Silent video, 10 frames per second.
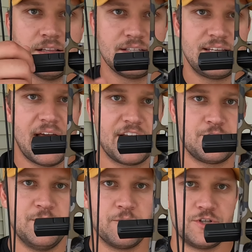
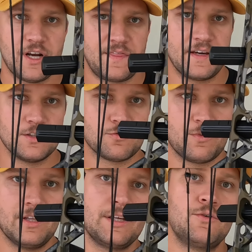attachment, which I think is
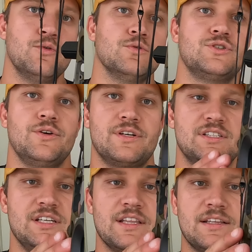really cool. So you can
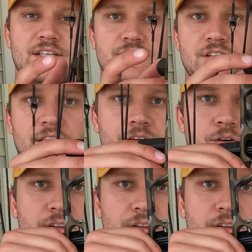see that there's nothing on